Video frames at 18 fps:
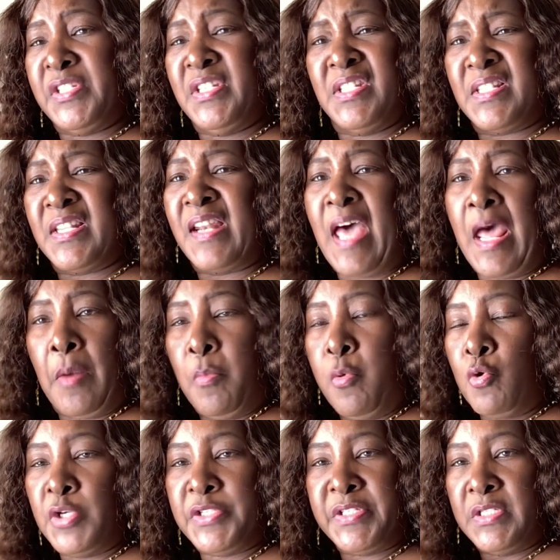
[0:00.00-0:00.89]
There's a lot of
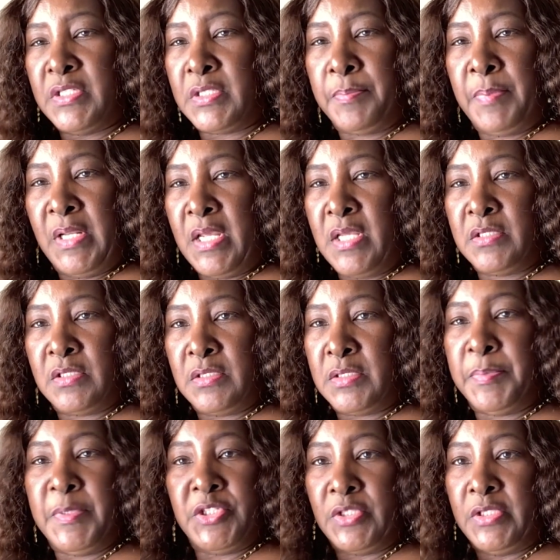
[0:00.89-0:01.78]
poisonous plants,
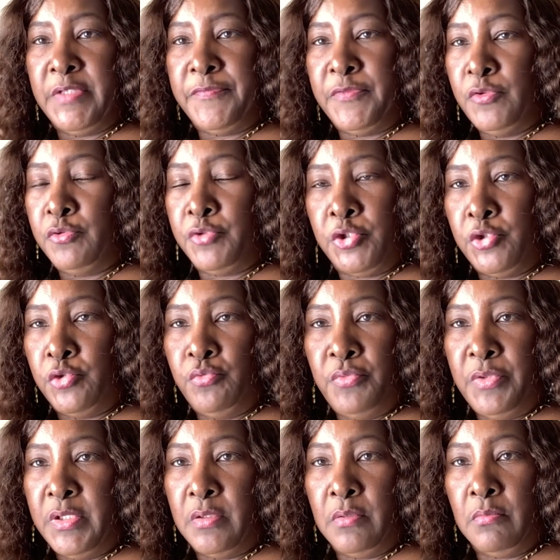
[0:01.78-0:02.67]
especially if you chew
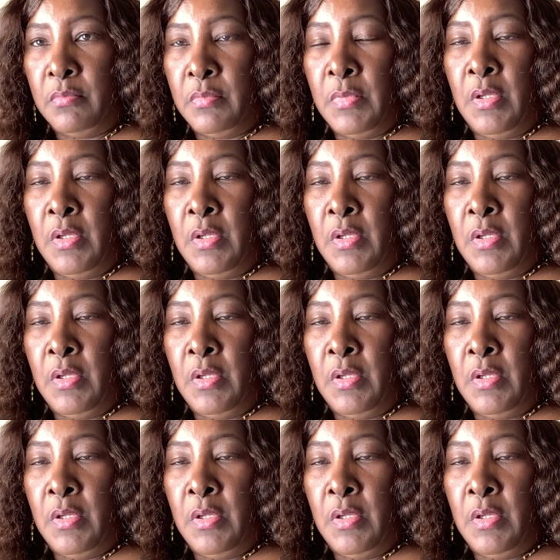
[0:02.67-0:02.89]
them.